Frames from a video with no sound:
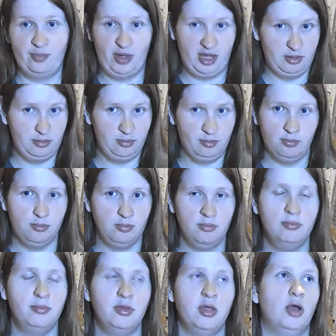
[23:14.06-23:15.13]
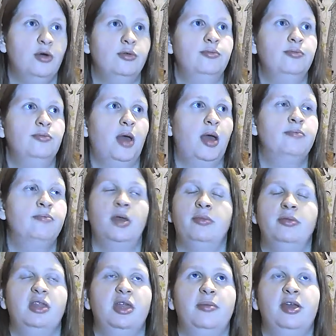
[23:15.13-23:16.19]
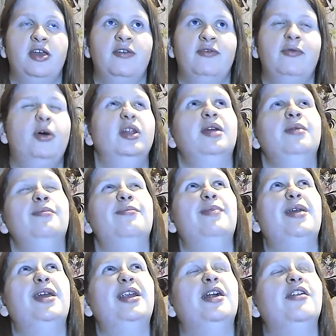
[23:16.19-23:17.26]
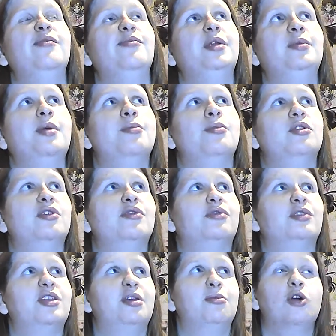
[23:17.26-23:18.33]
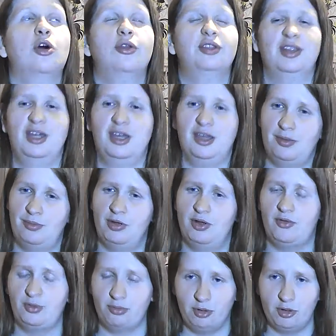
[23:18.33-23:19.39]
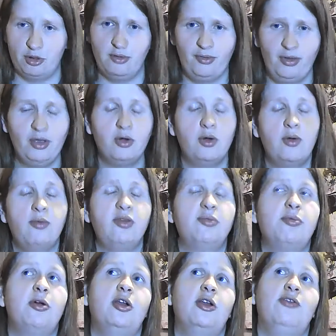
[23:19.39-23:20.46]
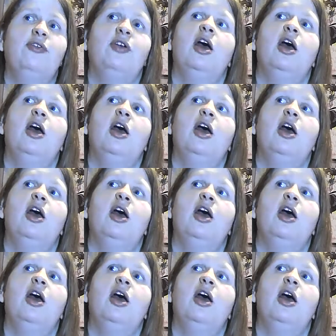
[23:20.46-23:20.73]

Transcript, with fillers: been, you know, maybe they may have, well, they may not have been members of the same cult that, like, Ymir from the Survey Corps was part of,